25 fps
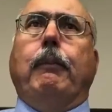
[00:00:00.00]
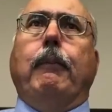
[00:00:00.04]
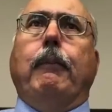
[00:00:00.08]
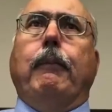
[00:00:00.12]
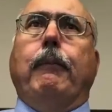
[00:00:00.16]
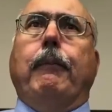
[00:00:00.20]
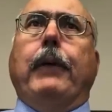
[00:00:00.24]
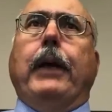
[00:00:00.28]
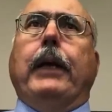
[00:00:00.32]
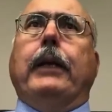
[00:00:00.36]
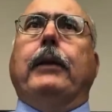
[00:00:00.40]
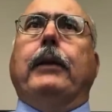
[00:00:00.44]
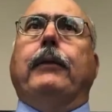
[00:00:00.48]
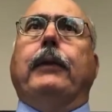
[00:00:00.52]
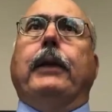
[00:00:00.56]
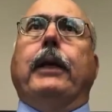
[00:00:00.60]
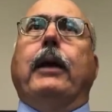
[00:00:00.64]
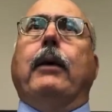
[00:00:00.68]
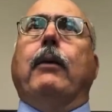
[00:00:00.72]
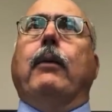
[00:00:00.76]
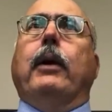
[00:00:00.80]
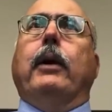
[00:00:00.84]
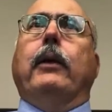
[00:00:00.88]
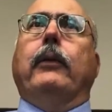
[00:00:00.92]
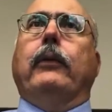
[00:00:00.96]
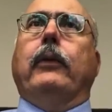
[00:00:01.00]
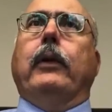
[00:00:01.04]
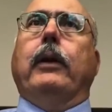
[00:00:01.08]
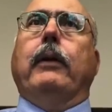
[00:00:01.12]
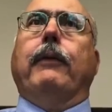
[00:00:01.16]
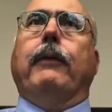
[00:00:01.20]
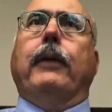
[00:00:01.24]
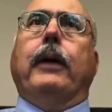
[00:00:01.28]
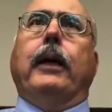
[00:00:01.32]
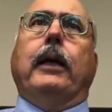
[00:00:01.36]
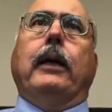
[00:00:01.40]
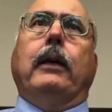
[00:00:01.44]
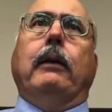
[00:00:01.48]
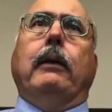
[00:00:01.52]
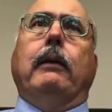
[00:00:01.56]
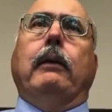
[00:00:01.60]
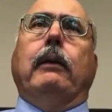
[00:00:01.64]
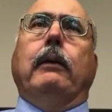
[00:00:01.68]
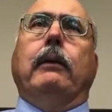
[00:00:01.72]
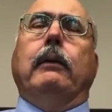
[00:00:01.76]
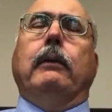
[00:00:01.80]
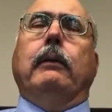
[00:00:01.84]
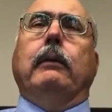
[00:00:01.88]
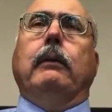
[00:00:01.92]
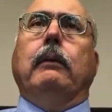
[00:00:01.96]
effectively, I want to see if I can
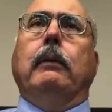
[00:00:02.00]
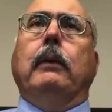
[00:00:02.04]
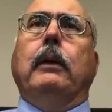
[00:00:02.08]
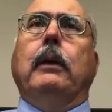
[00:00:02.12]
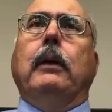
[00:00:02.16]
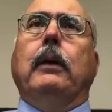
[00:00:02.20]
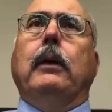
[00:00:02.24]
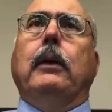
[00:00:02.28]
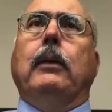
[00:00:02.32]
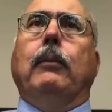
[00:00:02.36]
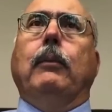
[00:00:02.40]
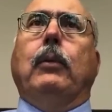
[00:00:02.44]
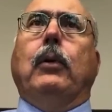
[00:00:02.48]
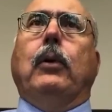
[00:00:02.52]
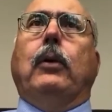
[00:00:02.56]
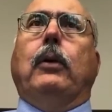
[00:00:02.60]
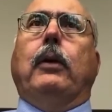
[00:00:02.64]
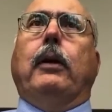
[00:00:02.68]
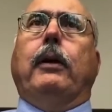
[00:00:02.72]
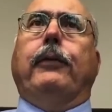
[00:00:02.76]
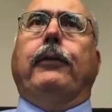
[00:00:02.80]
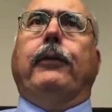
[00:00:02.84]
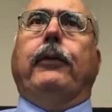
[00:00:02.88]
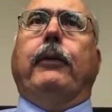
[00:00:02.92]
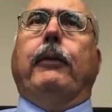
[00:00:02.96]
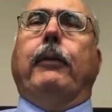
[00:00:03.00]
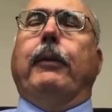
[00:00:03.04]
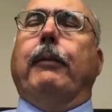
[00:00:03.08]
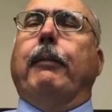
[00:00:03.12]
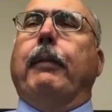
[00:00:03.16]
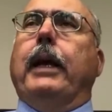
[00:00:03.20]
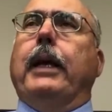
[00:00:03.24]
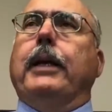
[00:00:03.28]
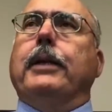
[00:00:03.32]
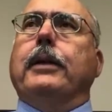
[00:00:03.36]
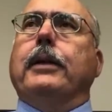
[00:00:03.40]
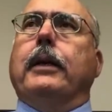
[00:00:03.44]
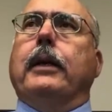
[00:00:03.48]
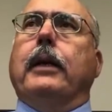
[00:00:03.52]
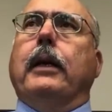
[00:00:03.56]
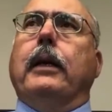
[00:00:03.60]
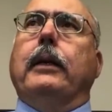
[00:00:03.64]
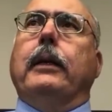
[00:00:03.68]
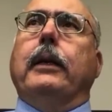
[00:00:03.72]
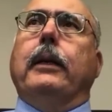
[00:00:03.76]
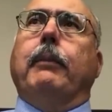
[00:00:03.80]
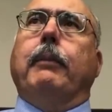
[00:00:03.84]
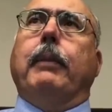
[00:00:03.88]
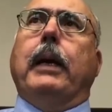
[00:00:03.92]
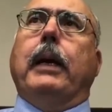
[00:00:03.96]
do pull off some of the magic I
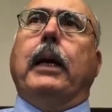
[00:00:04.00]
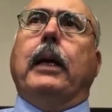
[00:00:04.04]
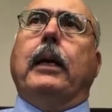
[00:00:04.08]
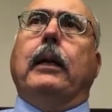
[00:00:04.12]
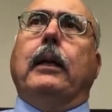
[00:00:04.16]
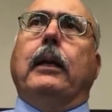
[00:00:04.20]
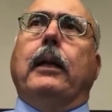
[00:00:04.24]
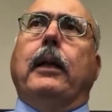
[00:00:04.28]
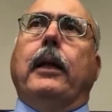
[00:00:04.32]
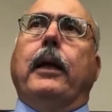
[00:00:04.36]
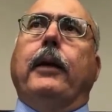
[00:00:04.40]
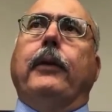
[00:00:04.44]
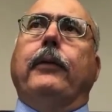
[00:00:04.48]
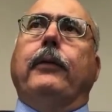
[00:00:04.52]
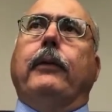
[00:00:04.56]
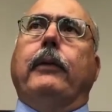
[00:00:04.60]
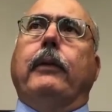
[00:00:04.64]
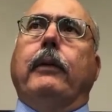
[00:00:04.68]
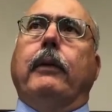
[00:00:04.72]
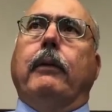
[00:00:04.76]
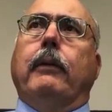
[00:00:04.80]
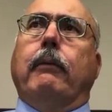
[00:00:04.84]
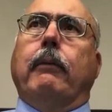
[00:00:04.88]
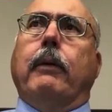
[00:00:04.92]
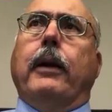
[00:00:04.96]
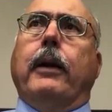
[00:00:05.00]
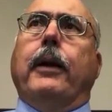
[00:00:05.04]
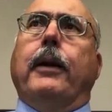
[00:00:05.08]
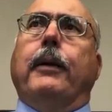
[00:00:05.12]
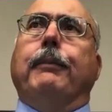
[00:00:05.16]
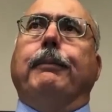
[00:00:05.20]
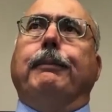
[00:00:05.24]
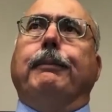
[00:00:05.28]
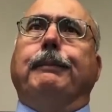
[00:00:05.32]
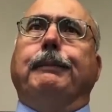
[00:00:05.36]
did back in the last uh, run up.